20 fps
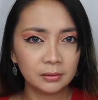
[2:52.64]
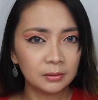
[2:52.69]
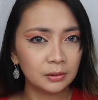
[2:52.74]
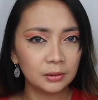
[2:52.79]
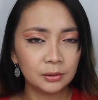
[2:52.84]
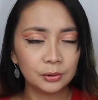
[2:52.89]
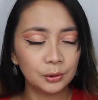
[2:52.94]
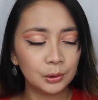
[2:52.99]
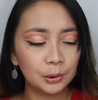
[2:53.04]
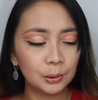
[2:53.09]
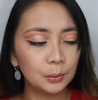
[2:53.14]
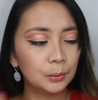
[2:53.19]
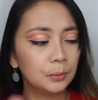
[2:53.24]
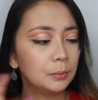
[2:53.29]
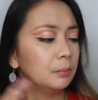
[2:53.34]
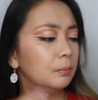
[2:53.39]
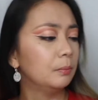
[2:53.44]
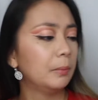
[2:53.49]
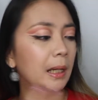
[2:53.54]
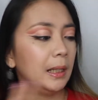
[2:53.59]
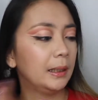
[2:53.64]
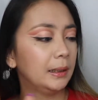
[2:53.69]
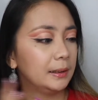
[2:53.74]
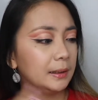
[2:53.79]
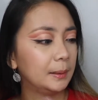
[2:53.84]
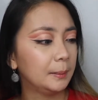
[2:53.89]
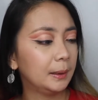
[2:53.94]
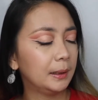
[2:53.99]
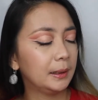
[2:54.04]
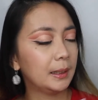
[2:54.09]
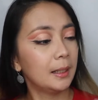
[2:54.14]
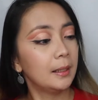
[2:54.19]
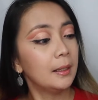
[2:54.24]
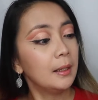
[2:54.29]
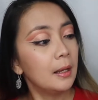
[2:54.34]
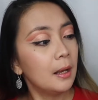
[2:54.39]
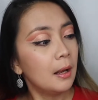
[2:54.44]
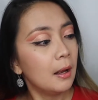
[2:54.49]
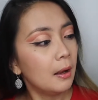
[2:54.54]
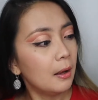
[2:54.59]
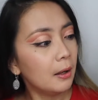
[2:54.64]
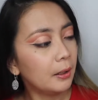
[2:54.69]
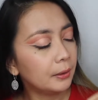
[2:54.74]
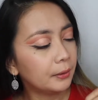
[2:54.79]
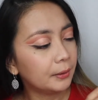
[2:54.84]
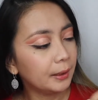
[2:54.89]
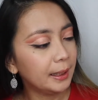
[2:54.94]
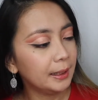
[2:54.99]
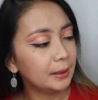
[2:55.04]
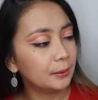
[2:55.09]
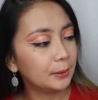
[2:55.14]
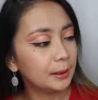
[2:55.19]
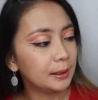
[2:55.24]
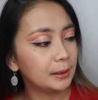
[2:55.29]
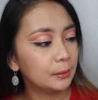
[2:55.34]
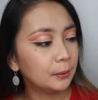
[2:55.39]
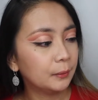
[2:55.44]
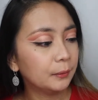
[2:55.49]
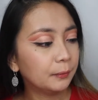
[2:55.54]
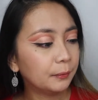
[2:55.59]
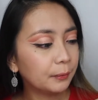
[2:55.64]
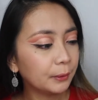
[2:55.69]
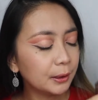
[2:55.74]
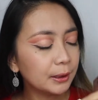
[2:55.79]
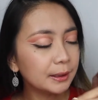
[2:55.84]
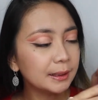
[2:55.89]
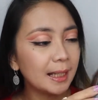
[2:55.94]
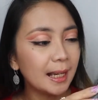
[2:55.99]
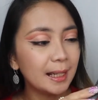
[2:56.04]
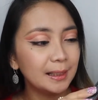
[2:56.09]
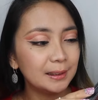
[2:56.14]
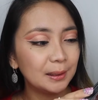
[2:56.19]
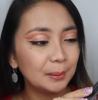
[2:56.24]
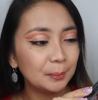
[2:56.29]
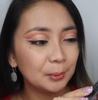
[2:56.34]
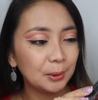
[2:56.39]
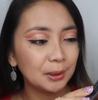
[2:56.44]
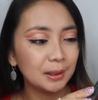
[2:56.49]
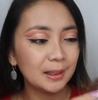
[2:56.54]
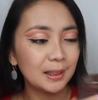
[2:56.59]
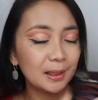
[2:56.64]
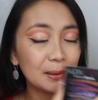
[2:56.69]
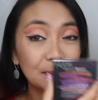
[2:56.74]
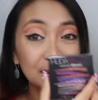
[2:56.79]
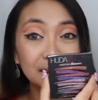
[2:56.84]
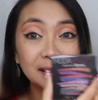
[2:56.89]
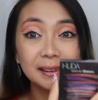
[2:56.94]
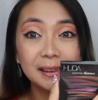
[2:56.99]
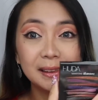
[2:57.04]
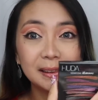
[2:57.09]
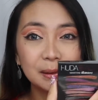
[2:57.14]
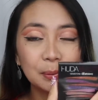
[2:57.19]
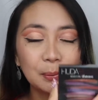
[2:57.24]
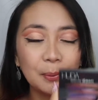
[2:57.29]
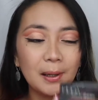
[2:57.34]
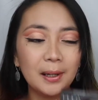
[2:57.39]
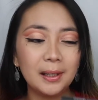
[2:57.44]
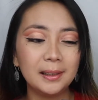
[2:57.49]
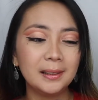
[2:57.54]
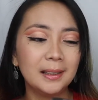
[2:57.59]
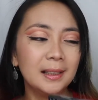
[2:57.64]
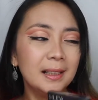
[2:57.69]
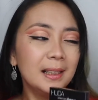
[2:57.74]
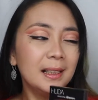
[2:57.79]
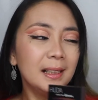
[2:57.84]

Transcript: Nude Palette, something like that. Alright, okay, so first item right here was this one.